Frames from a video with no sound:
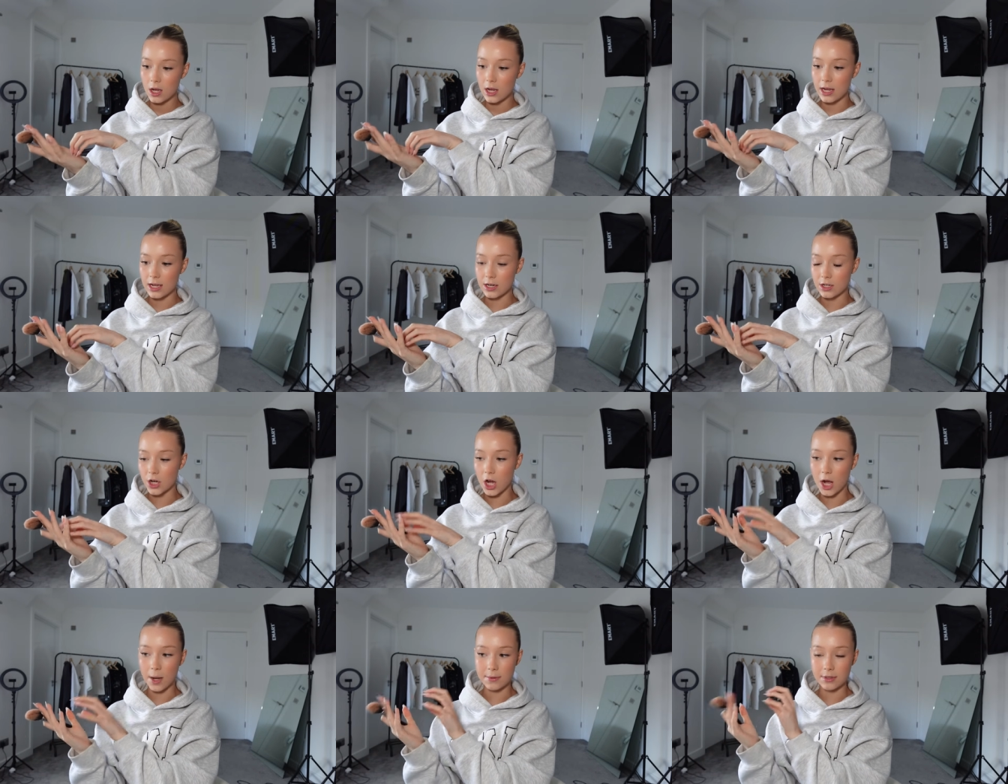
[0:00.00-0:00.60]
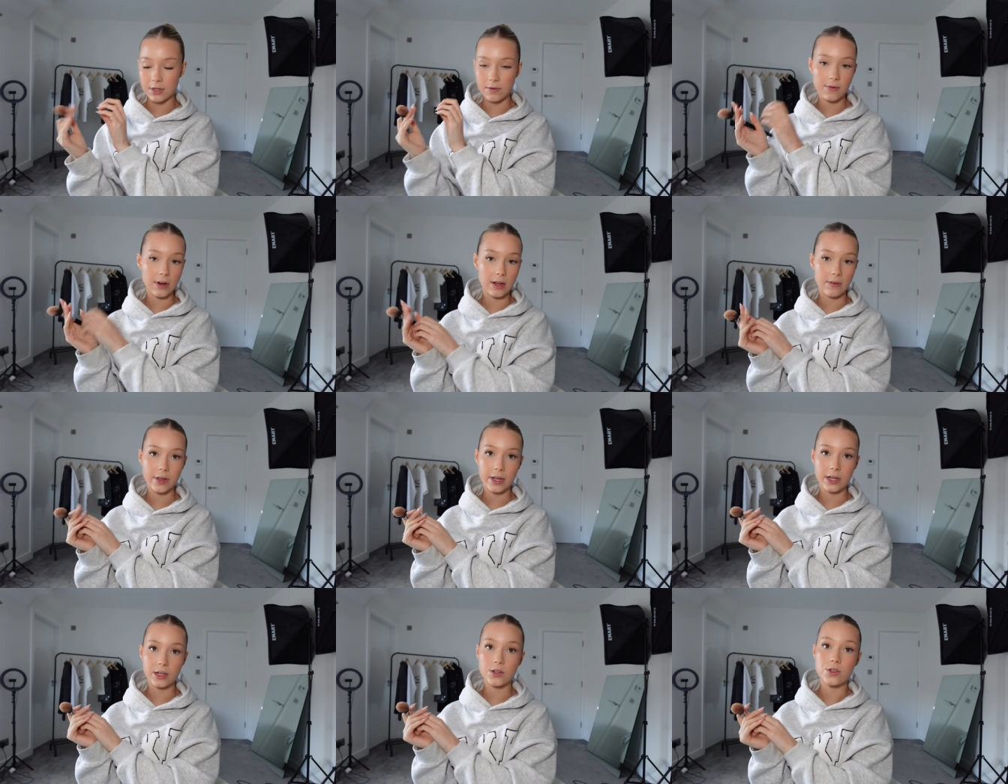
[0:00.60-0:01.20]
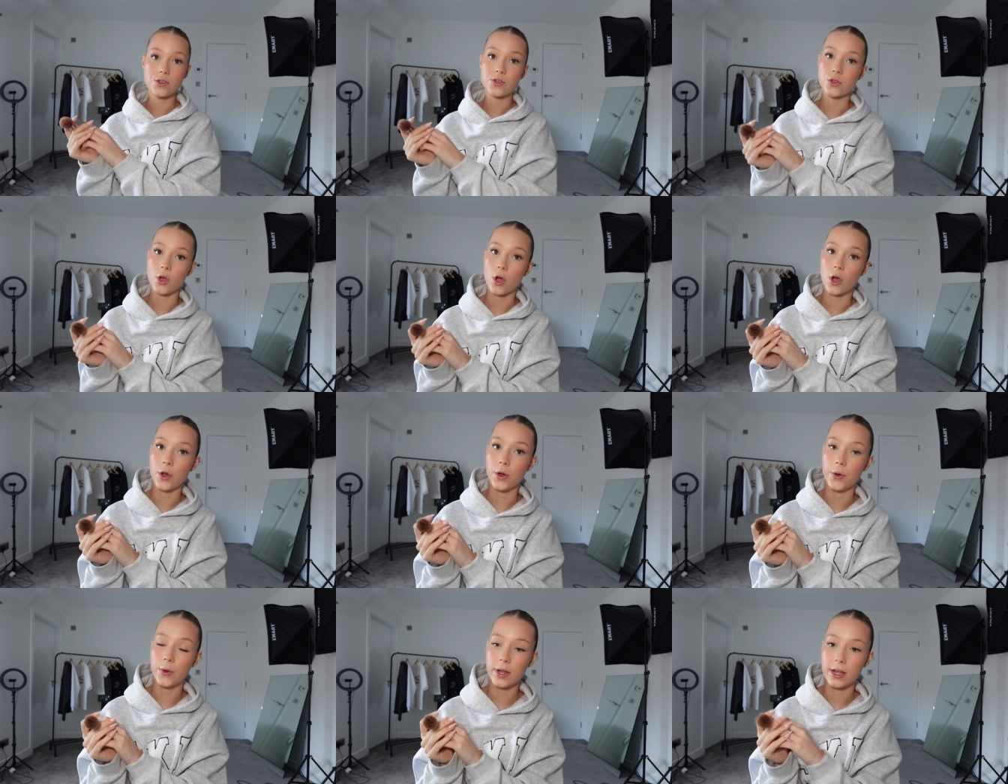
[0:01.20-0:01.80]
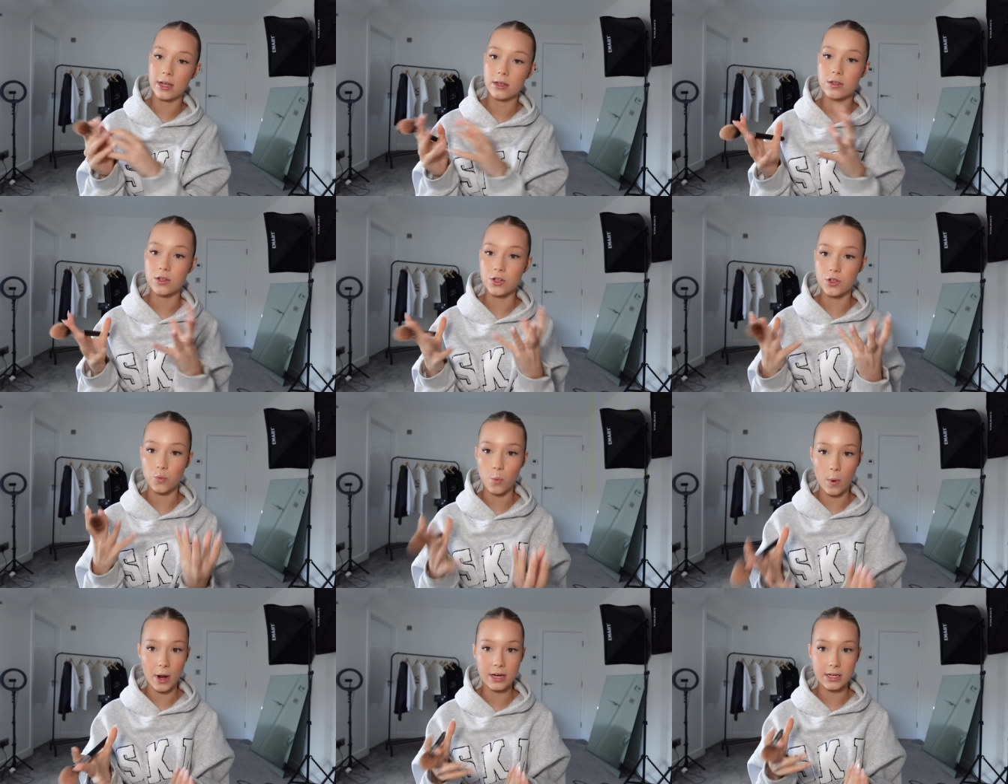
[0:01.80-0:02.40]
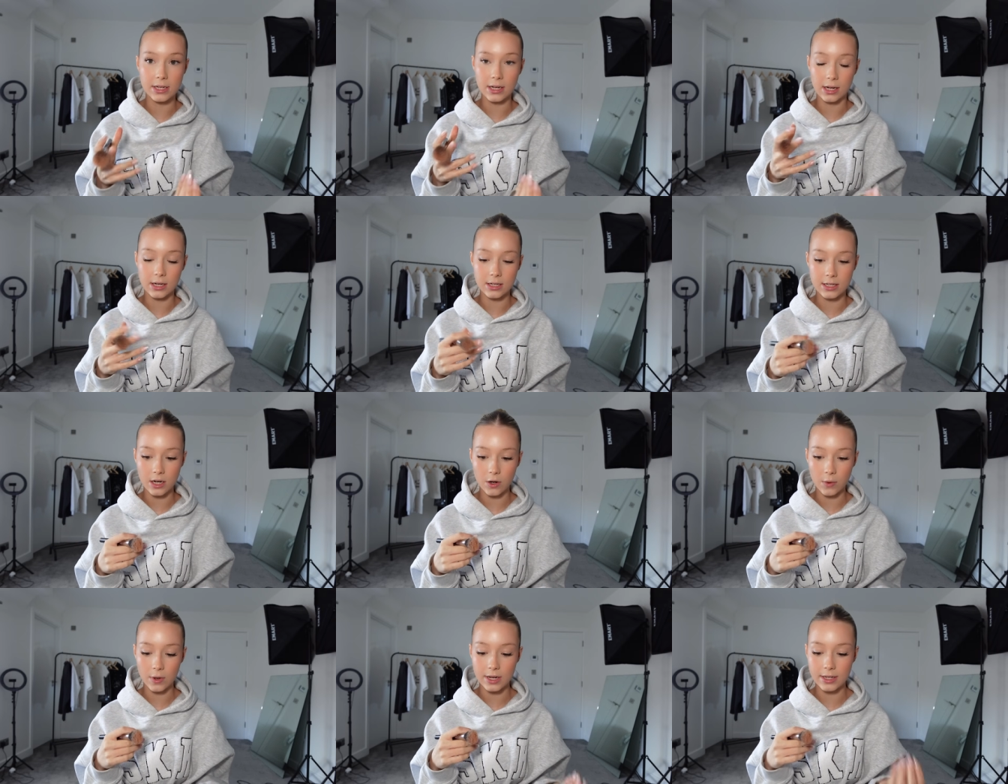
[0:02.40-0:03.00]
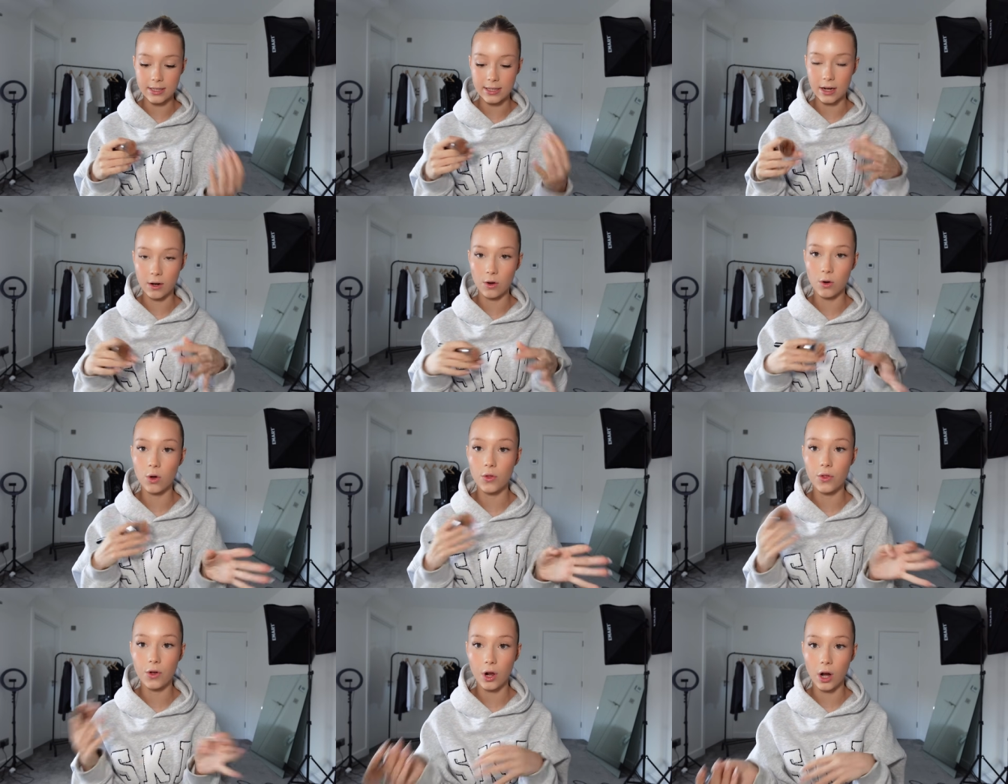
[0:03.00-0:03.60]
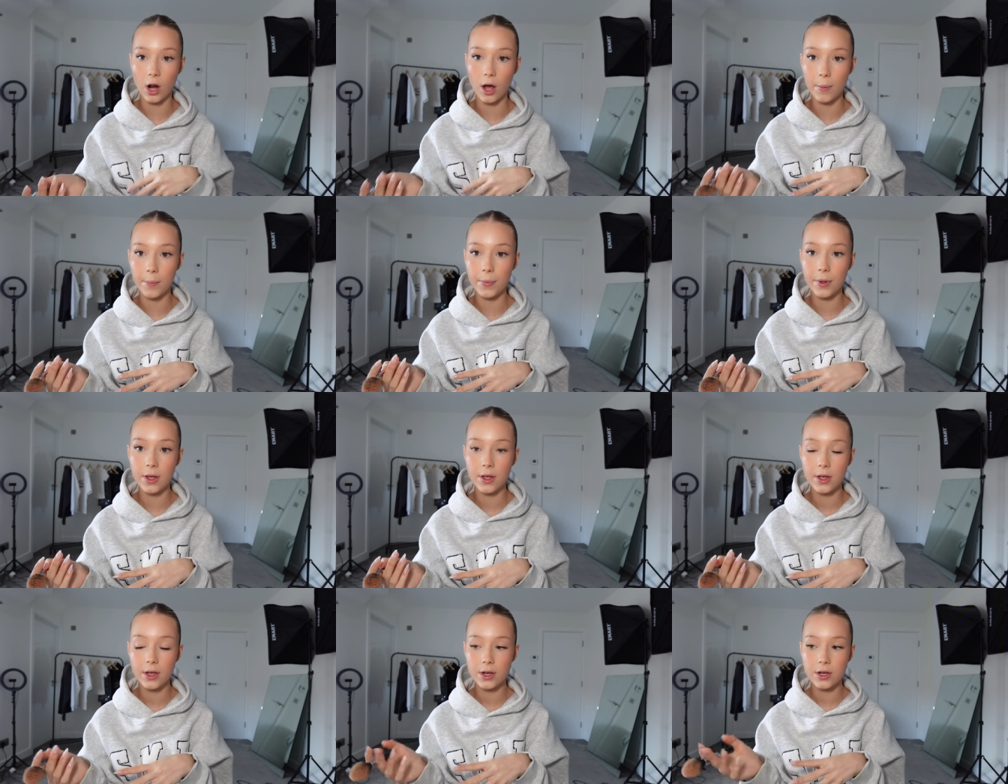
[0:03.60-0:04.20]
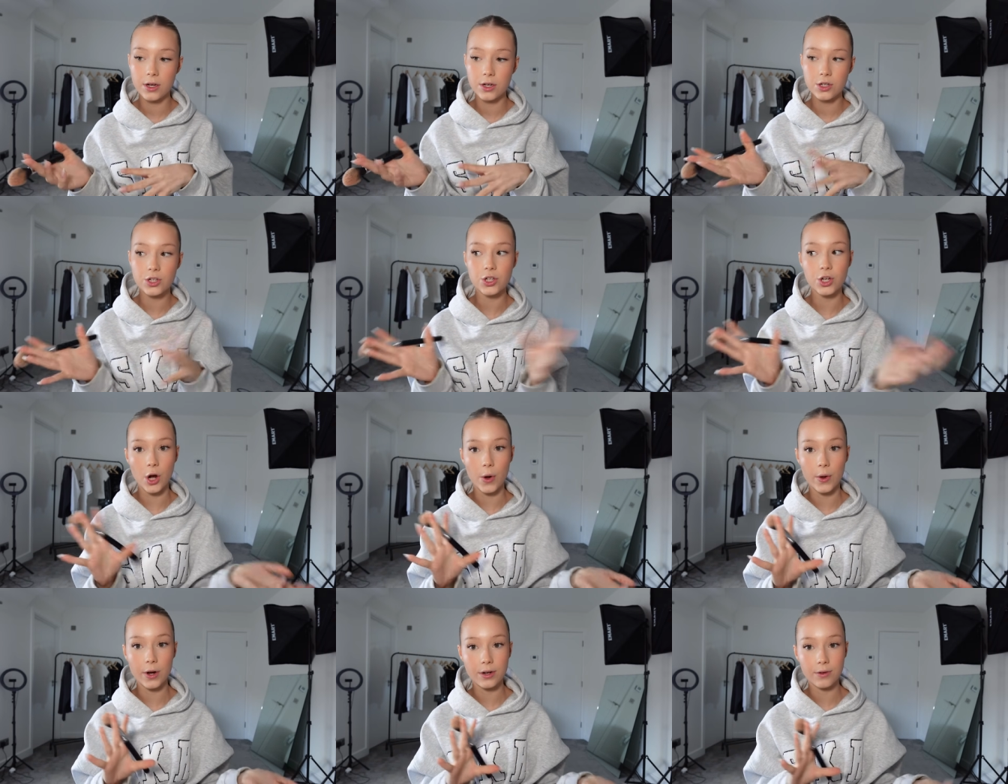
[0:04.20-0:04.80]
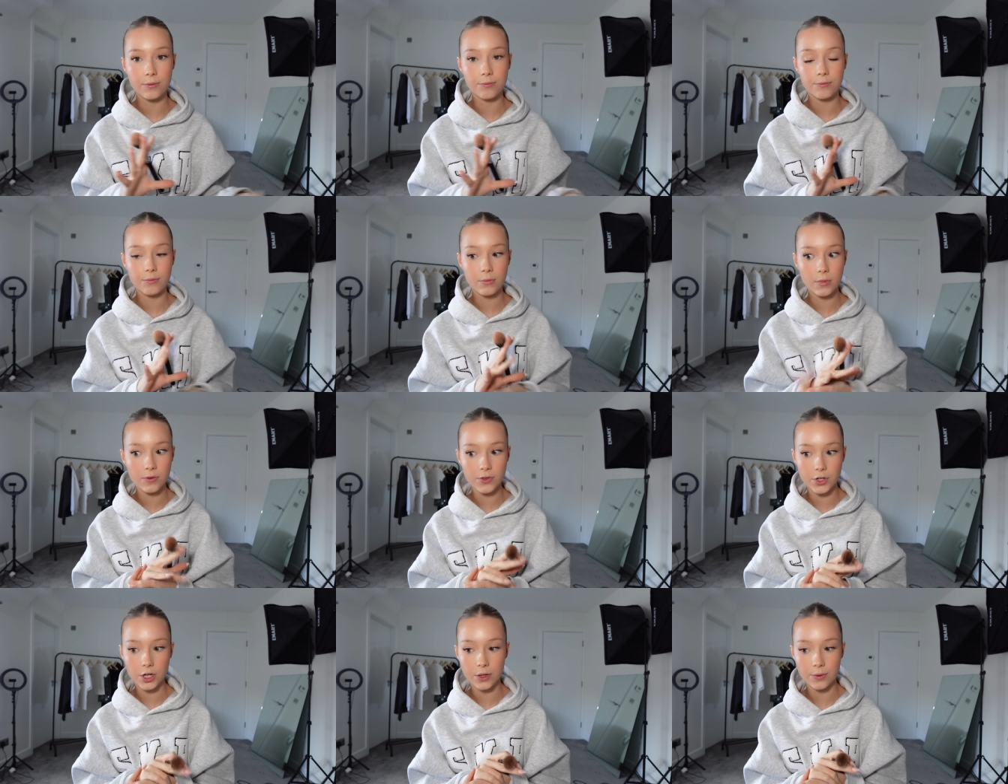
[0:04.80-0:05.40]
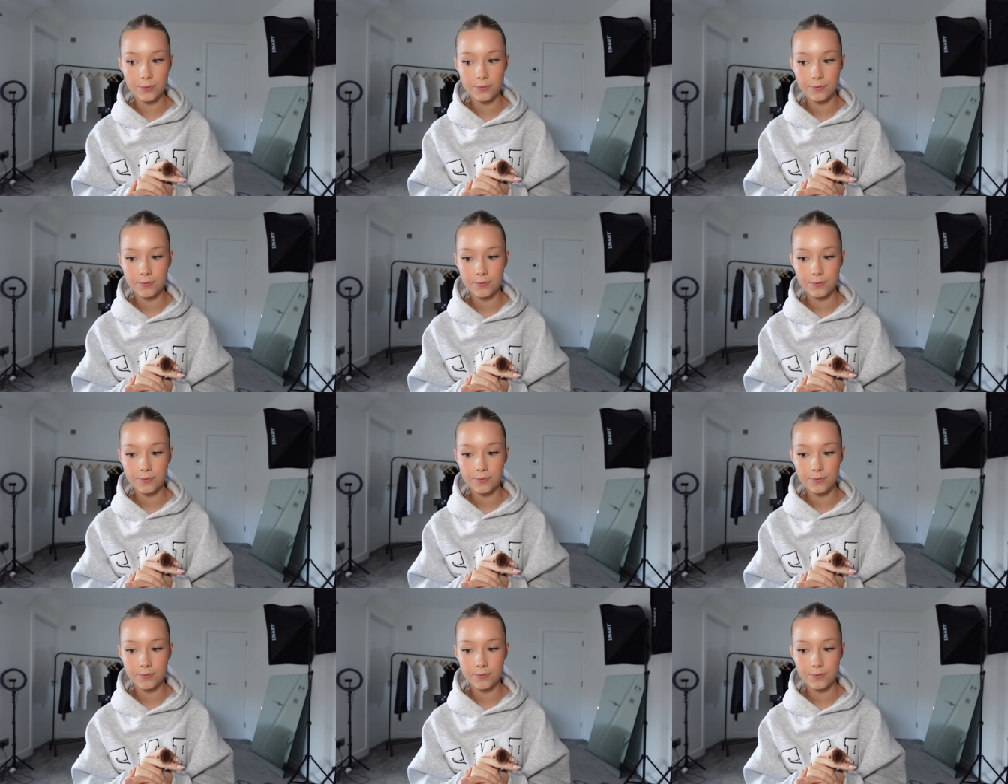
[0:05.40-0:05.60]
in terms of living so it's just waiting until he's then got the club to go and move to if